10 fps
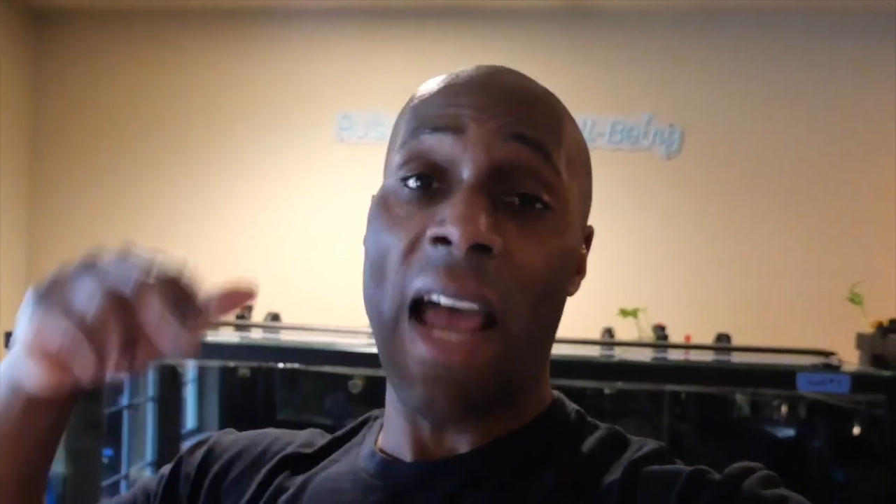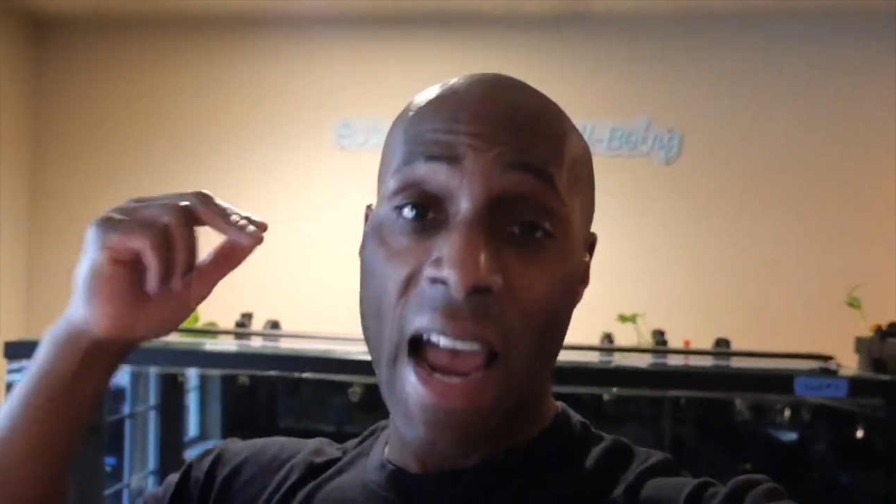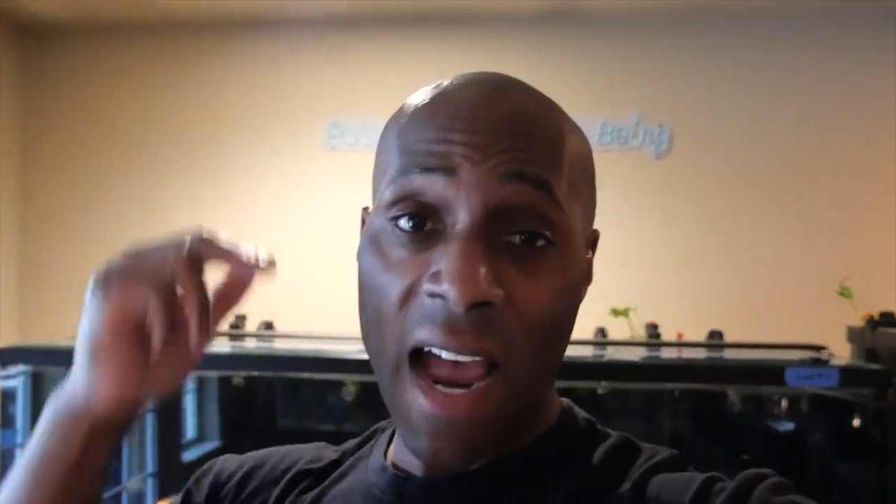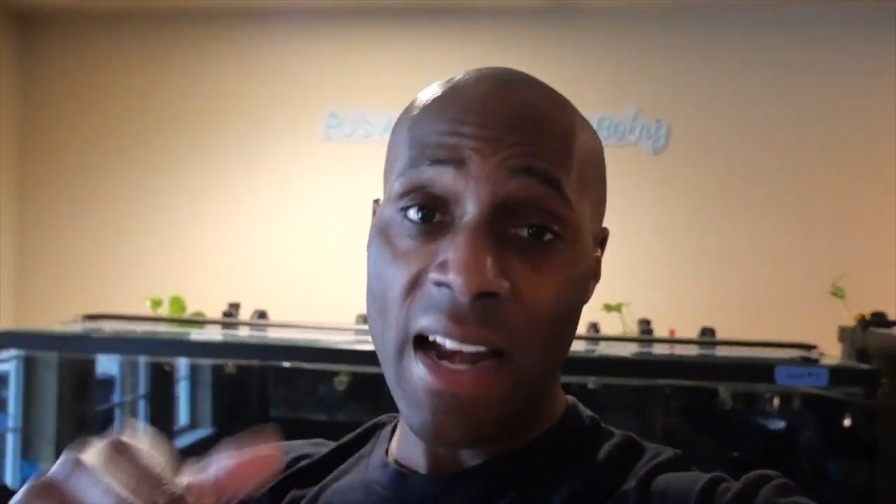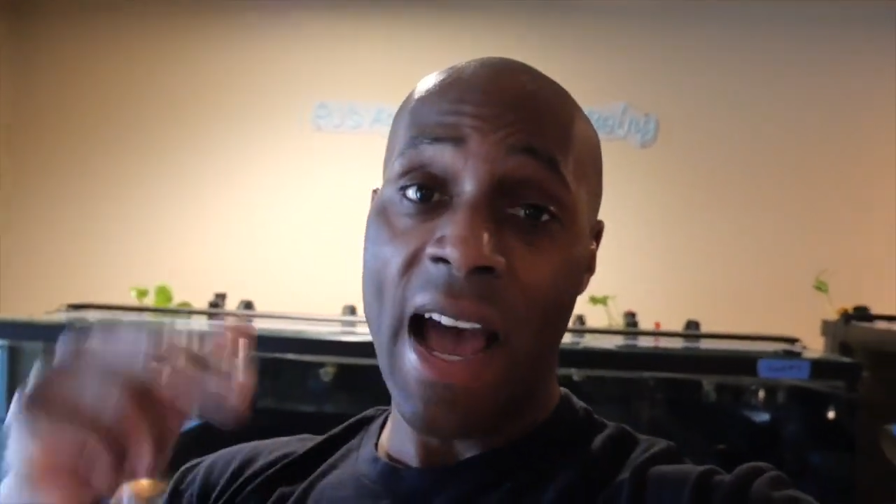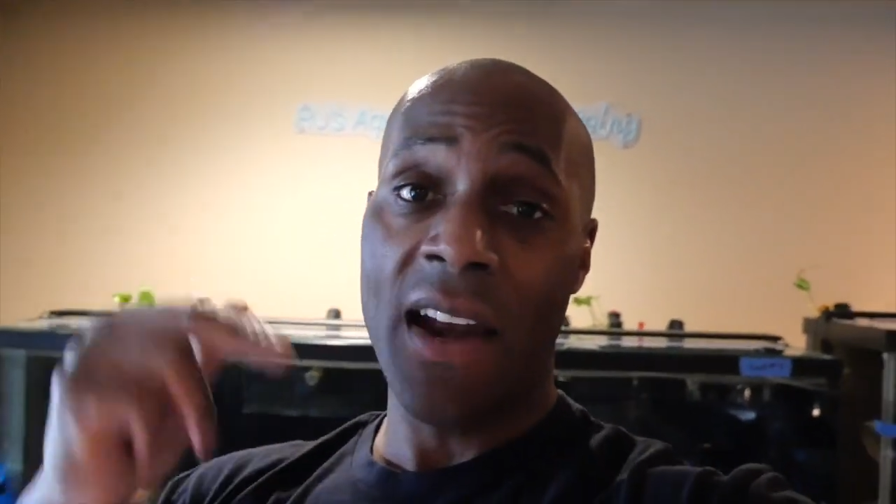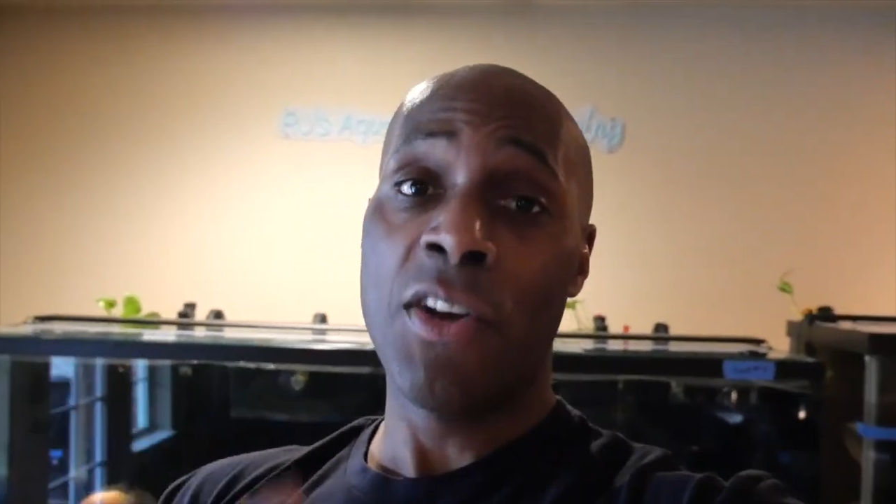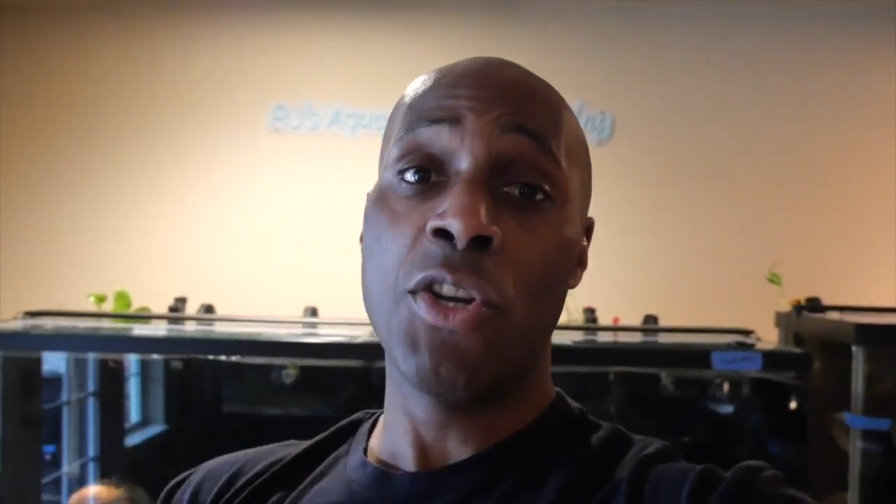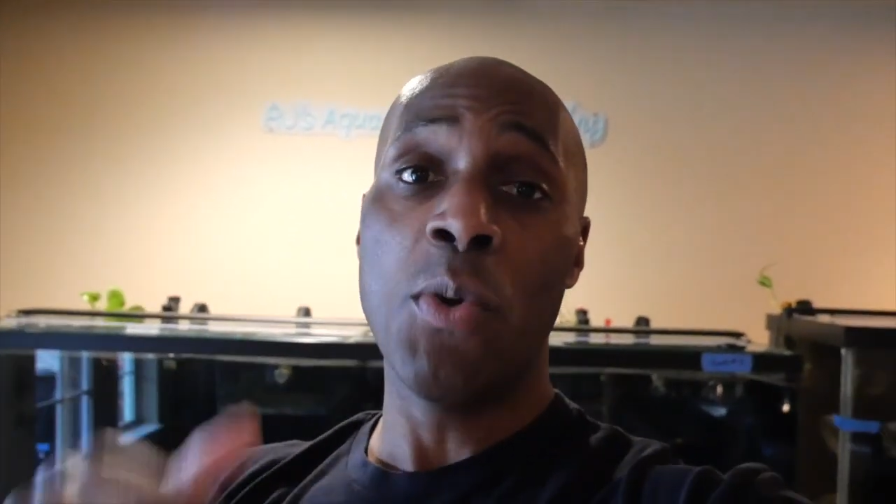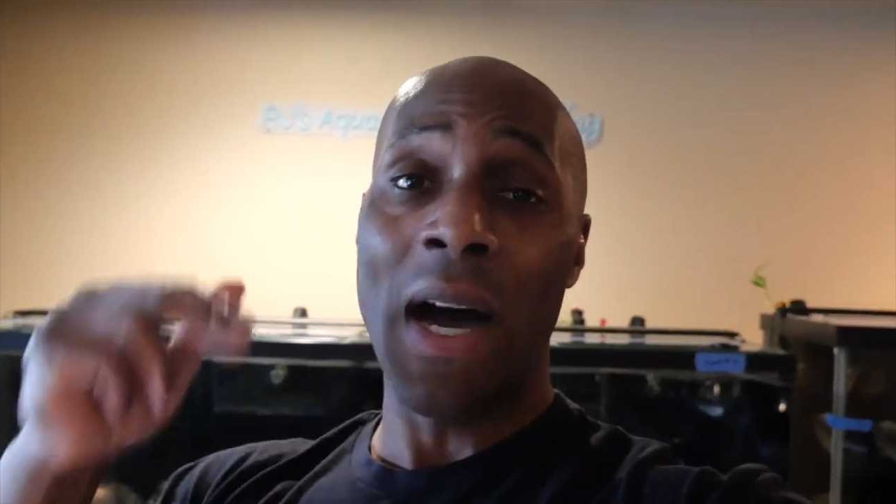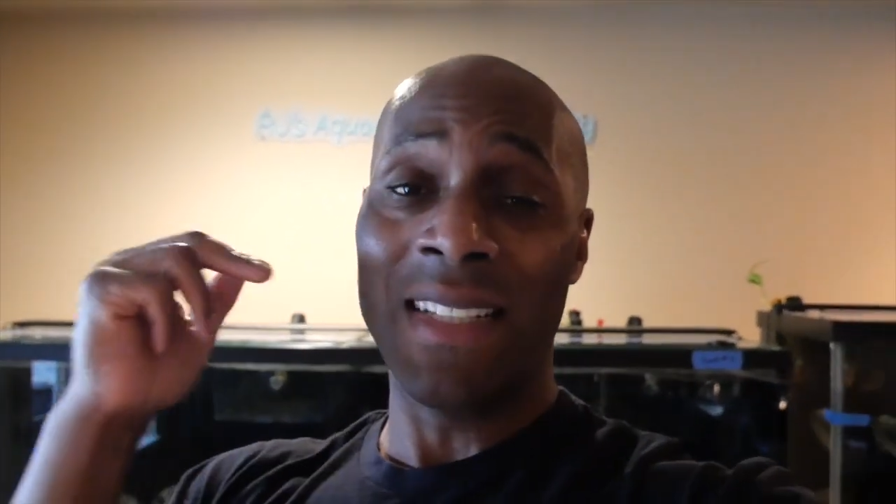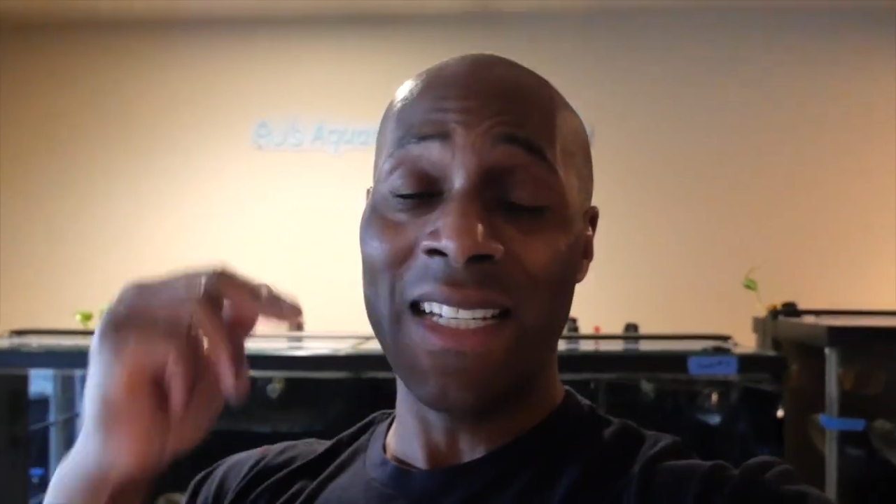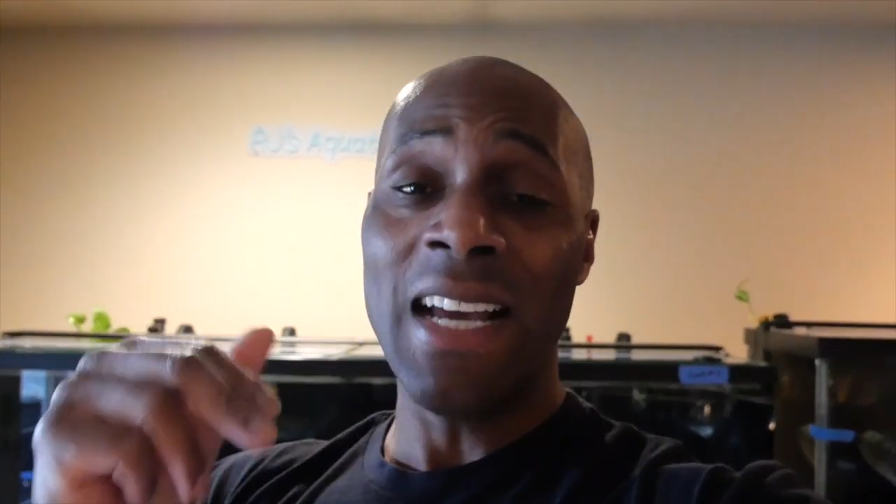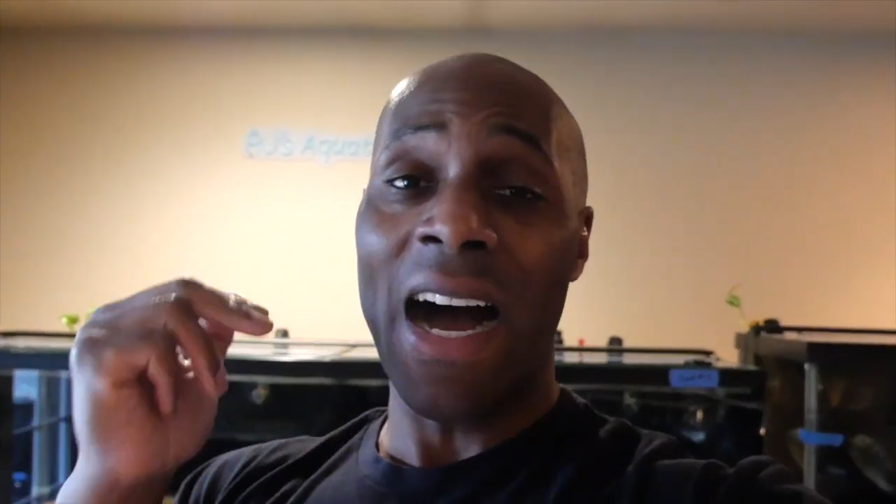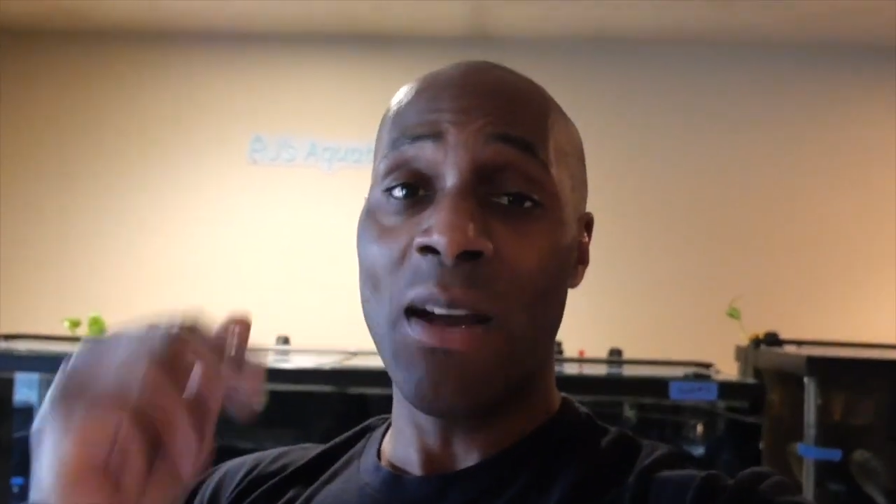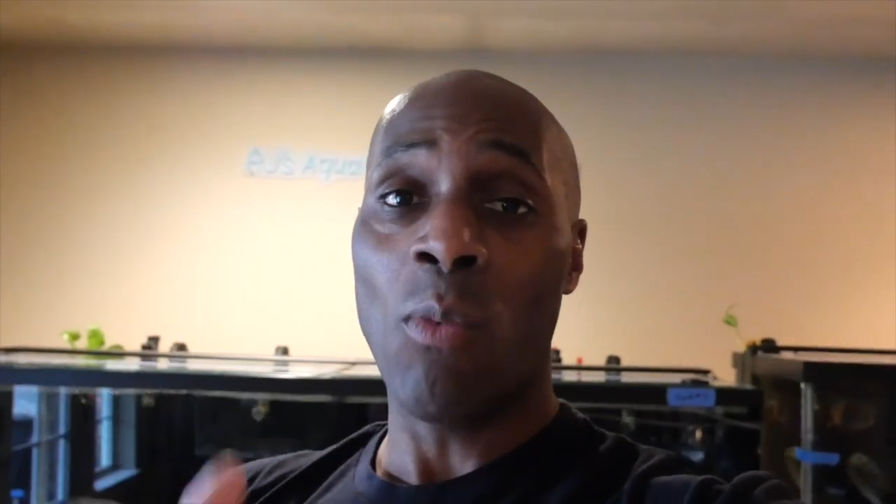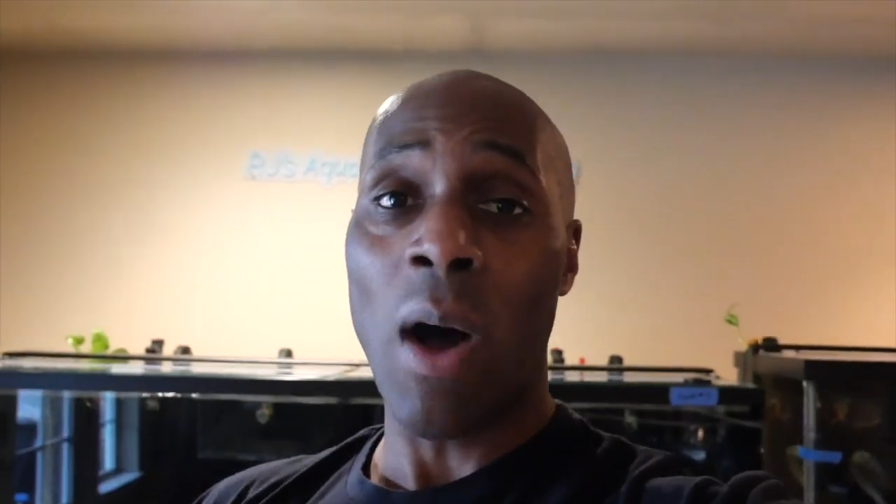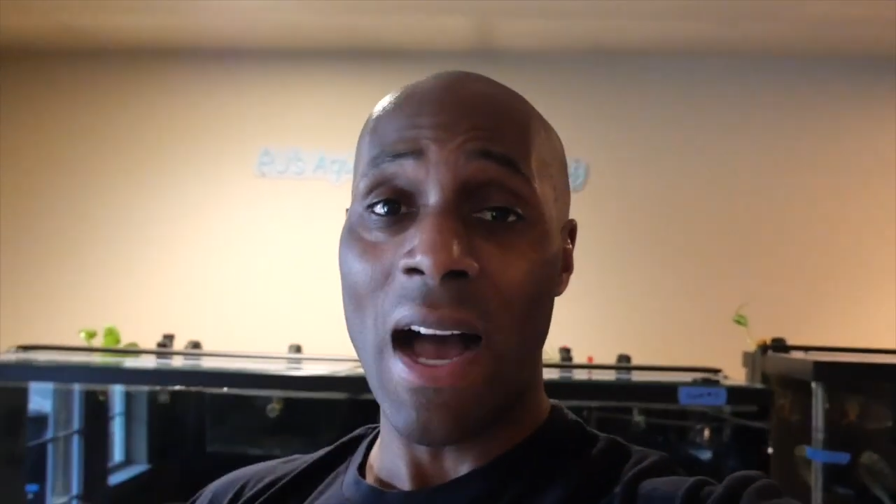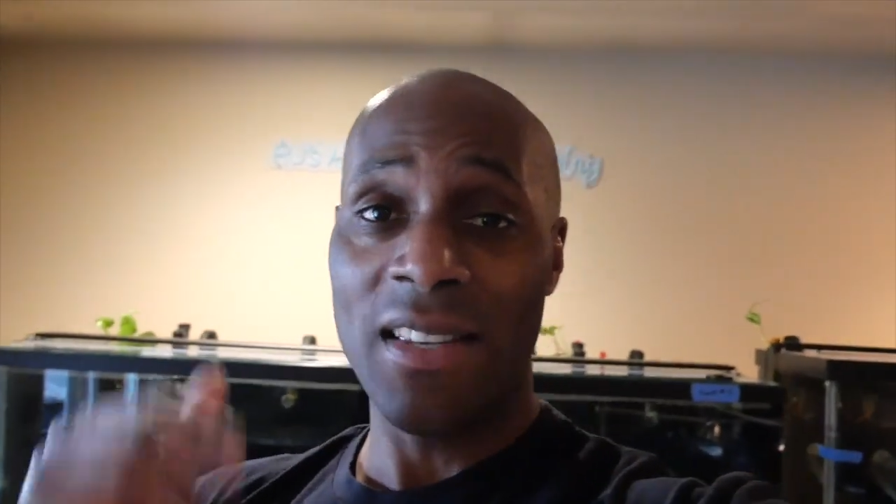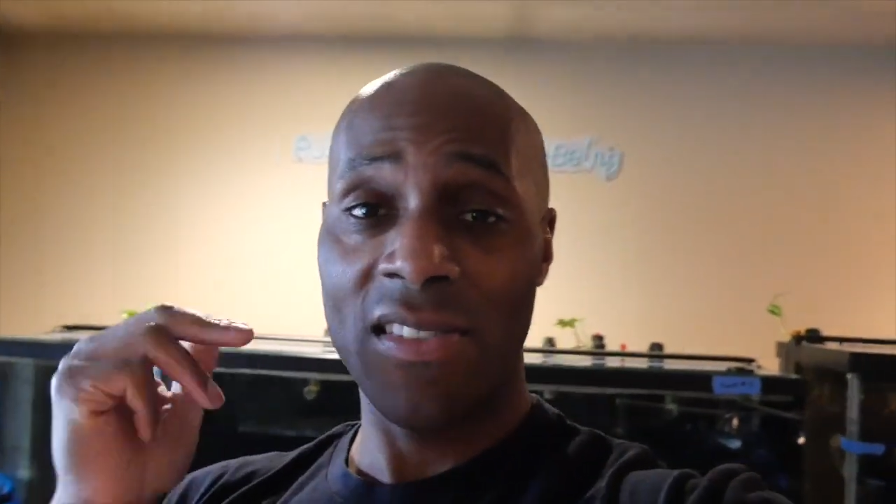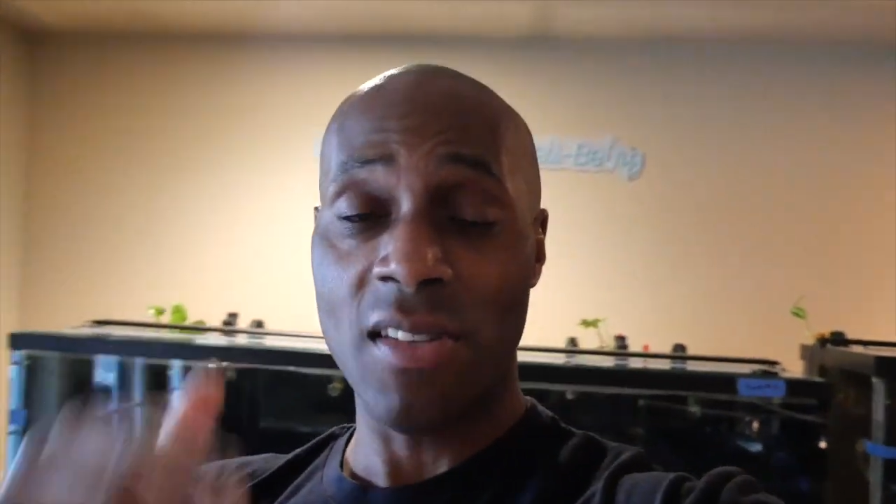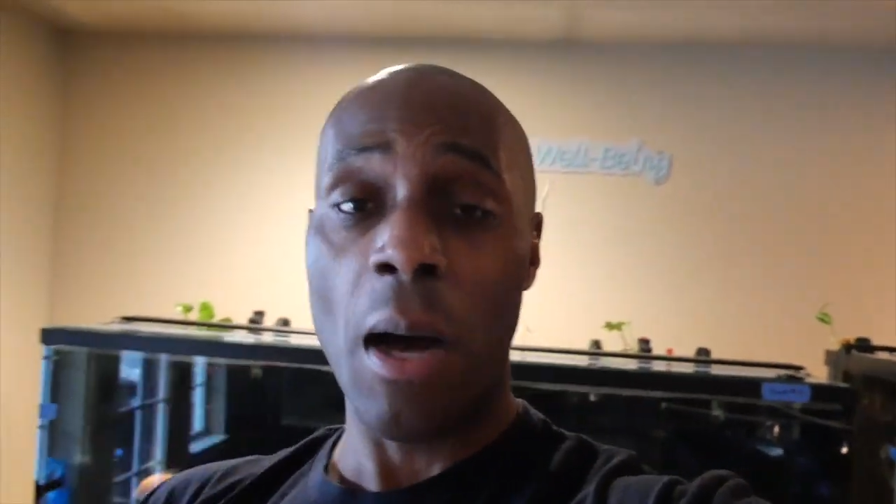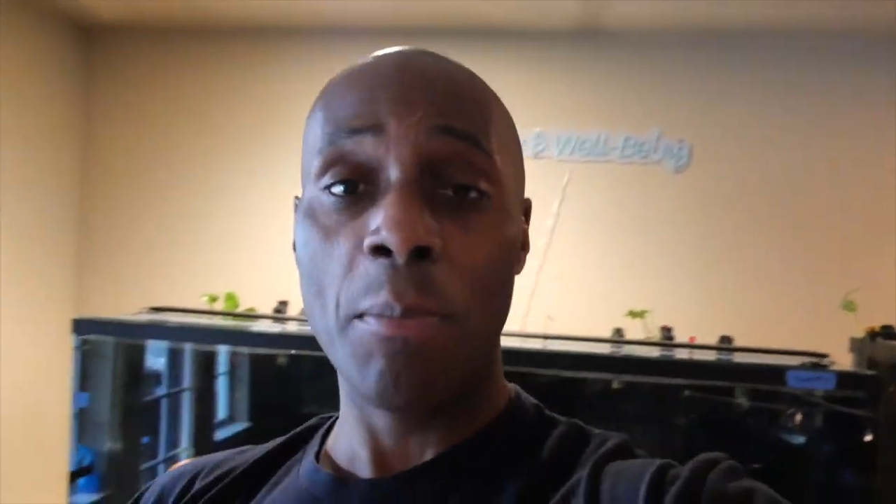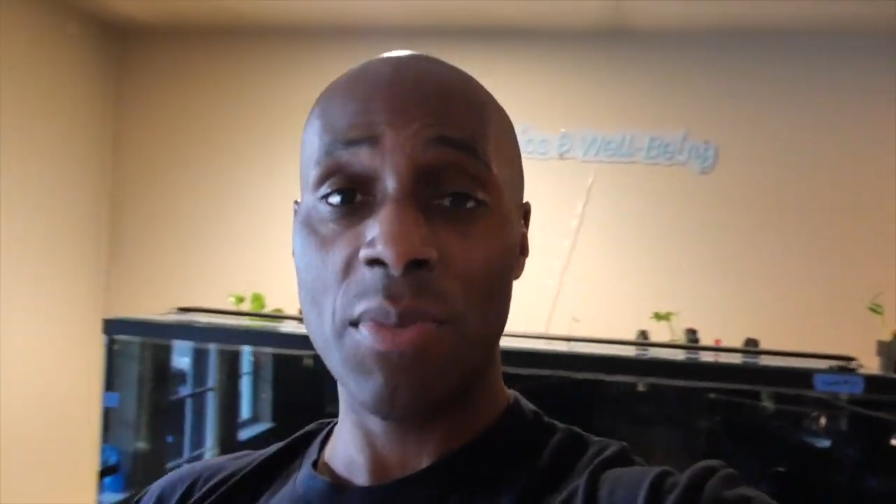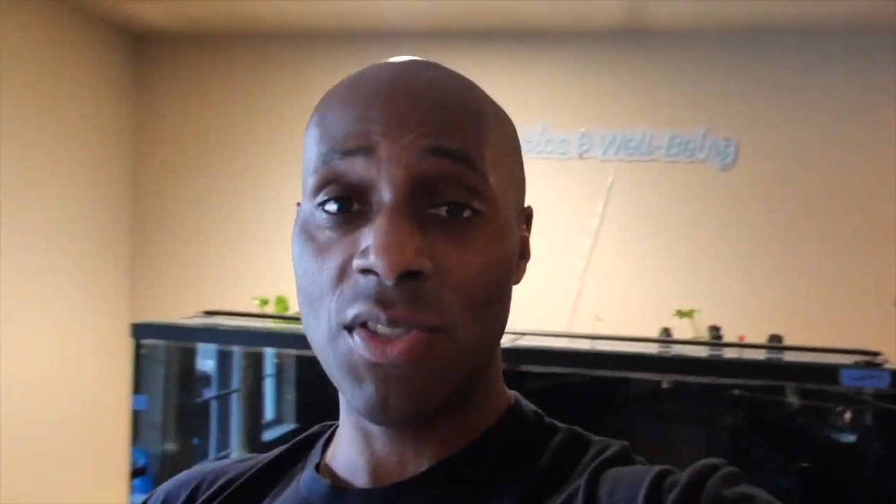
and how to do a DIY sump.